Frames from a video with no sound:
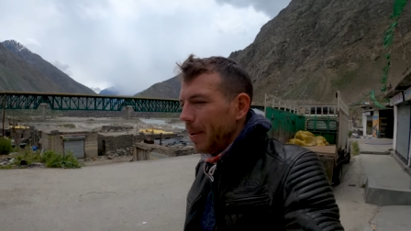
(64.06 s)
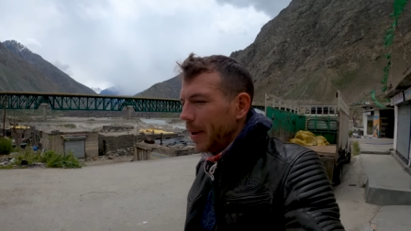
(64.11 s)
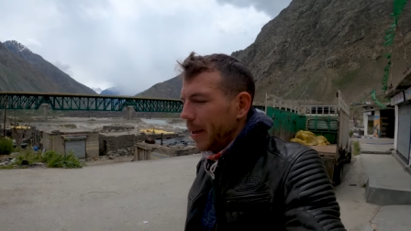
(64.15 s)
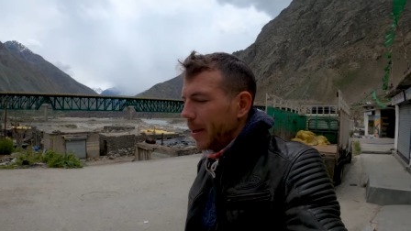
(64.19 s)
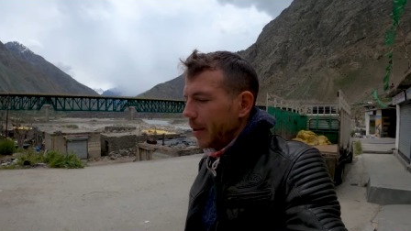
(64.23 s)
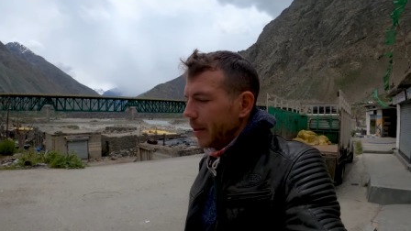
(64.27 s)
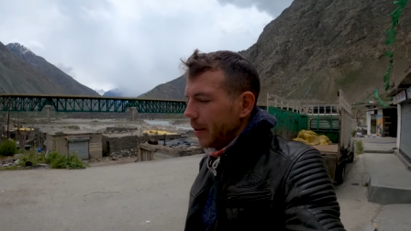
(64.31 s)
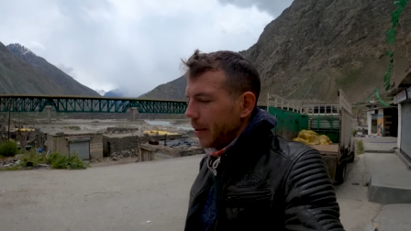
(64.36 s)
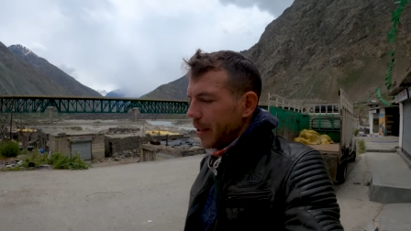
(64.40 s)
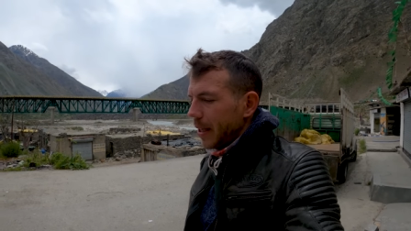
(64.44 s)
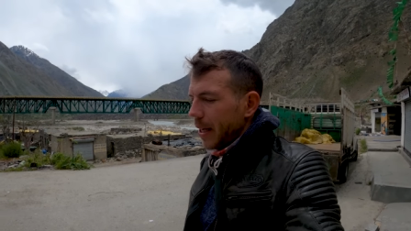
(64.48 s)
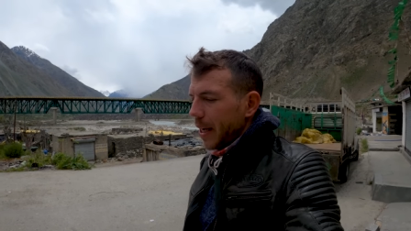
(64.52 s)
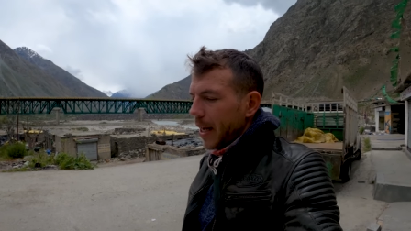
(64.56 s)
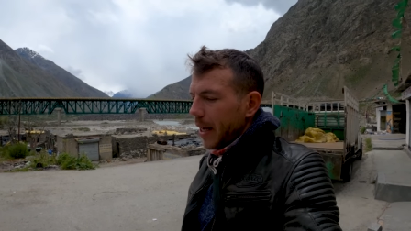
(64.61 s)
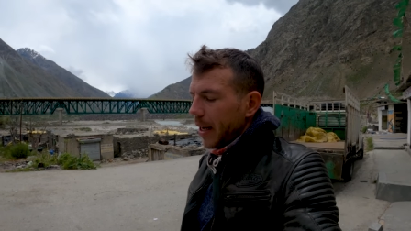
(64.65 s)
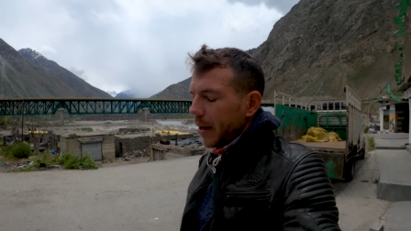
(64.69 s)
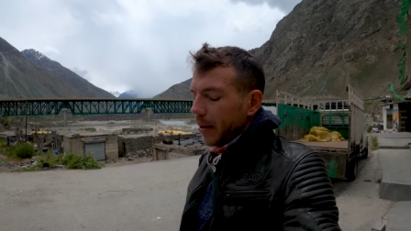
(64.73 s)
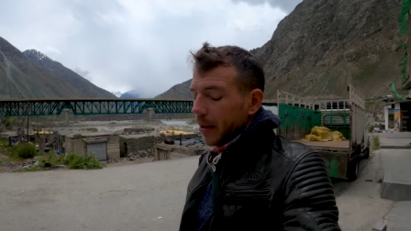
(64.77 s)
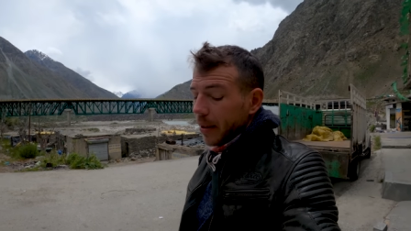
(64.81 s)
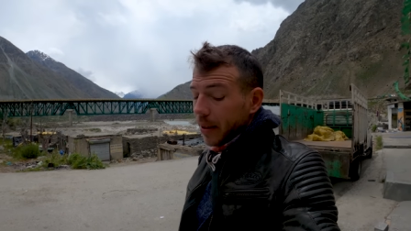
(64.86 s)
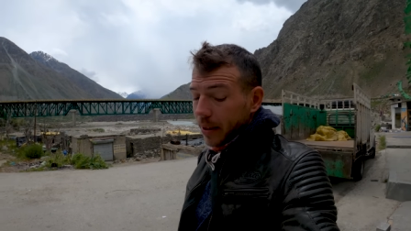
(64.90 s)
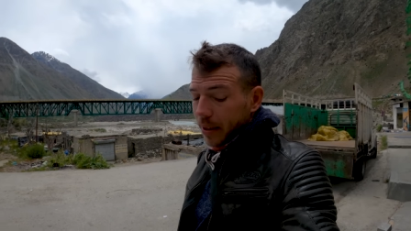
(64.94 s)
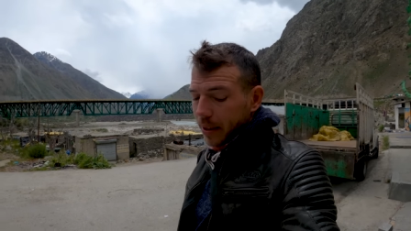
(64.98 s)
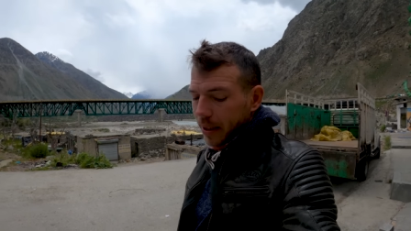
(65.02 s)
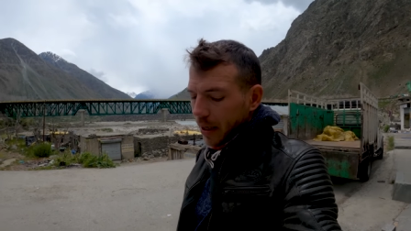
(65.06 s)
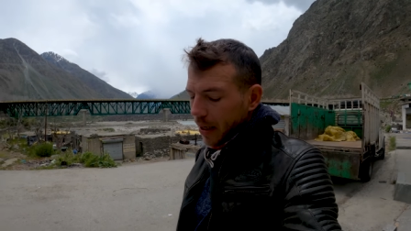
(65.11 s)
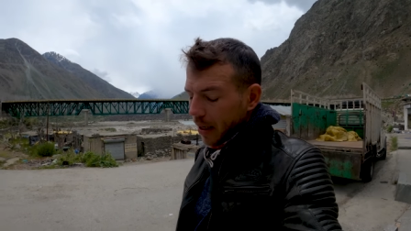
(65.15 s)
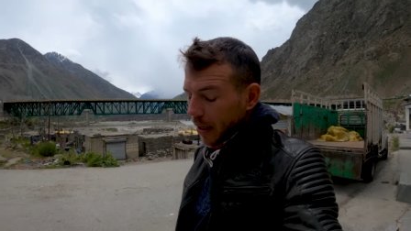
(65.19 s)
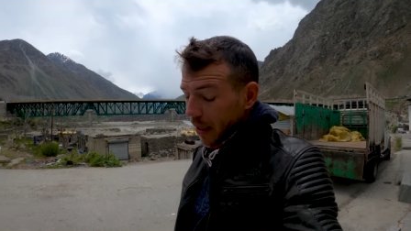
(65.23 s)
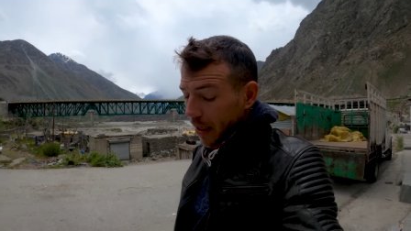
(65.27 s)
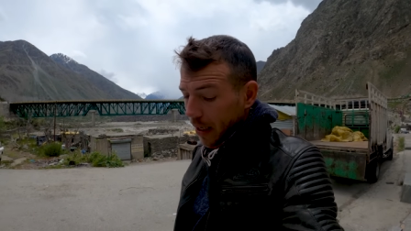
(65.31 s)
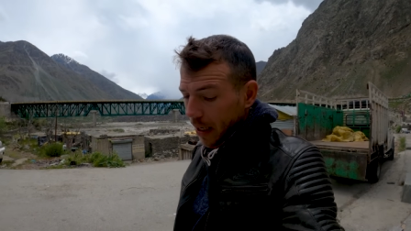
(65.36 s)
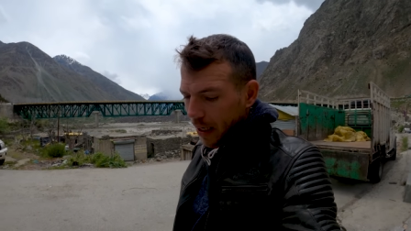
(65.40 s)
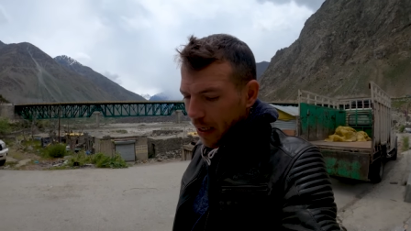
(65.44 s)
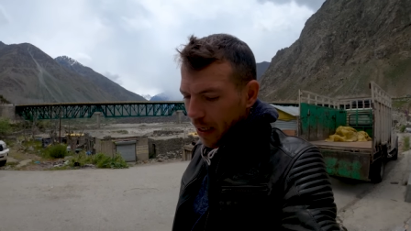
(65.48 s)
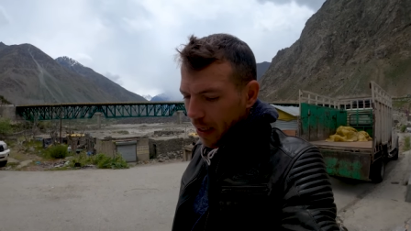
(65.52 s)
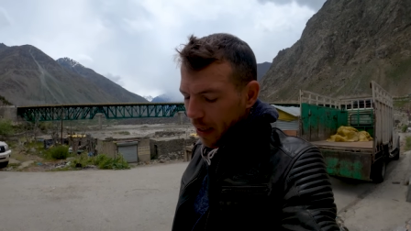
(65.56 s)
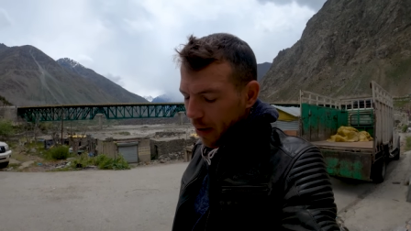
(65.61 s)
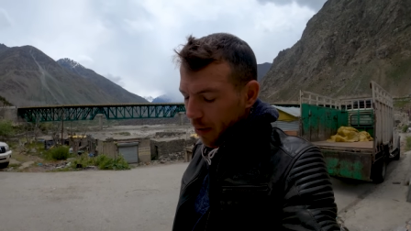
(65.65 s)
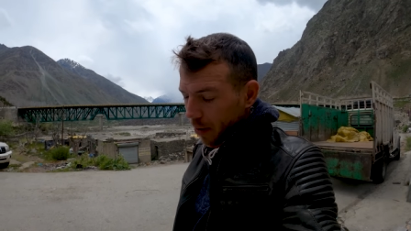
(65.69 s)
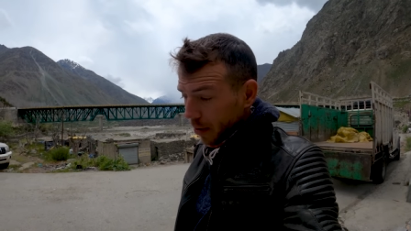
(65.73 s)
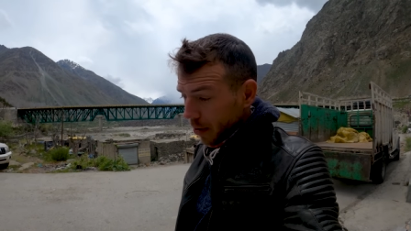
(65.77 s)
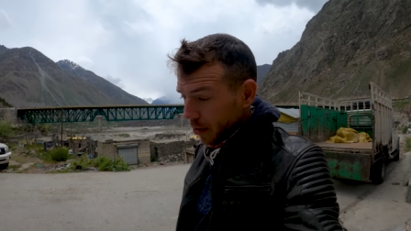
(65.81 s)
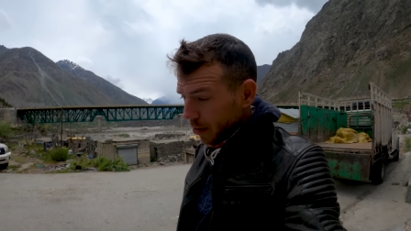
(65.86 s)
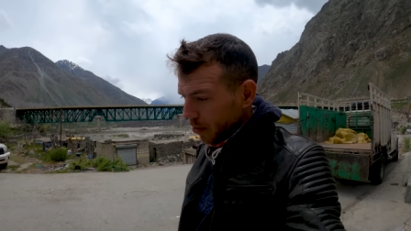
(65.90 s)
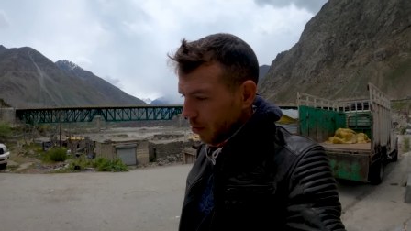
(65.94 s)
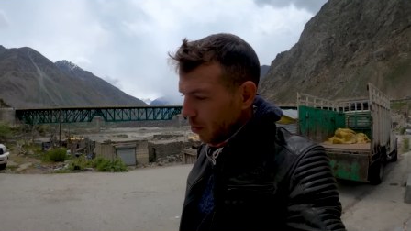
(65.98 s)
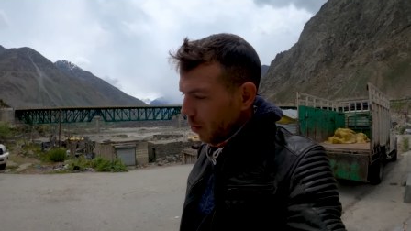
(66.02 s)
because now it's yeah,
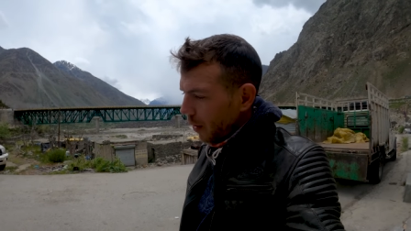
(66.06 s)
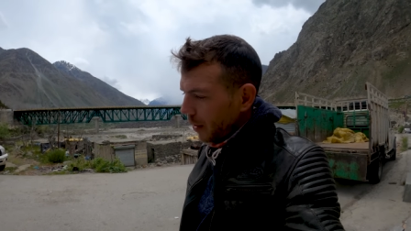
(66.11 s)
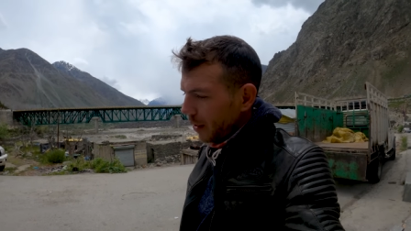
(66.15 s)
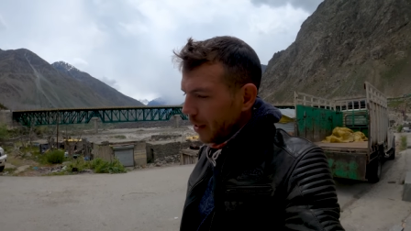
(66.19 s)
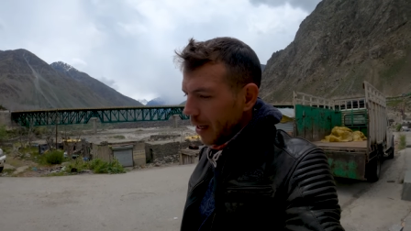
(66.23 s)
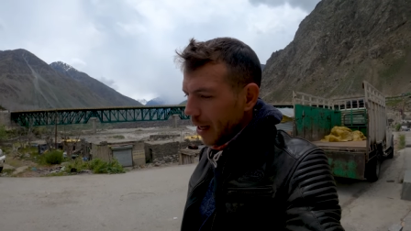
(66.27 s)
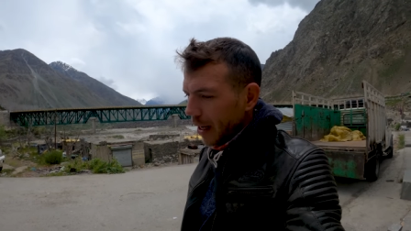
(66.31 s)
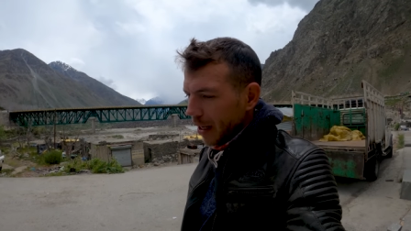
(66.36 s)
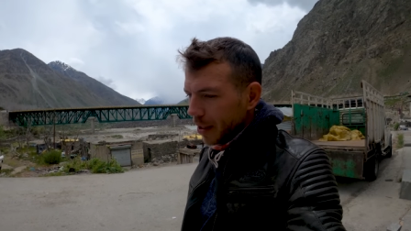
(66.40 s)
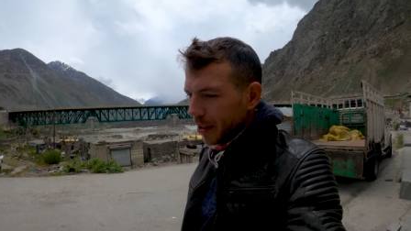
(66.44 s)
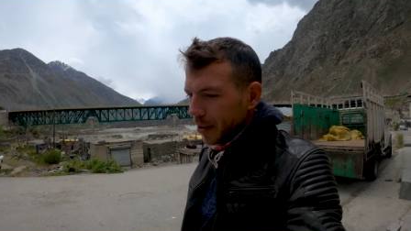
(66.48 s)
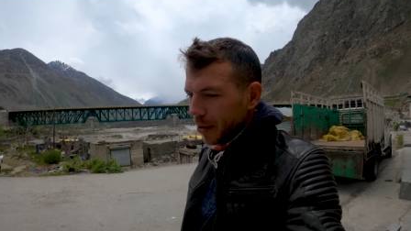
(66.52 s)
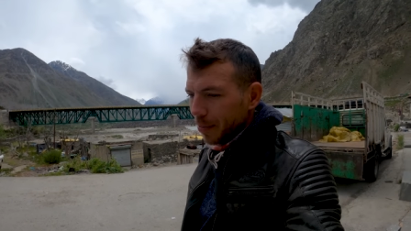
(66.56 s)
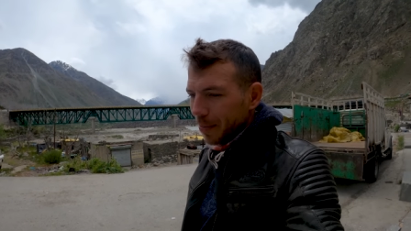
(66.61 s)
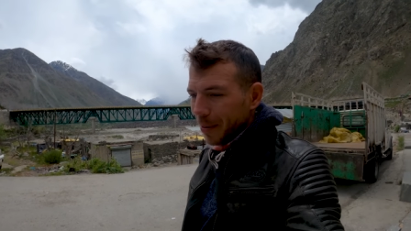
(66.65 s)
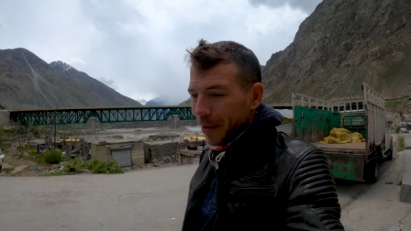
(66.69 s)
it was quite harsh,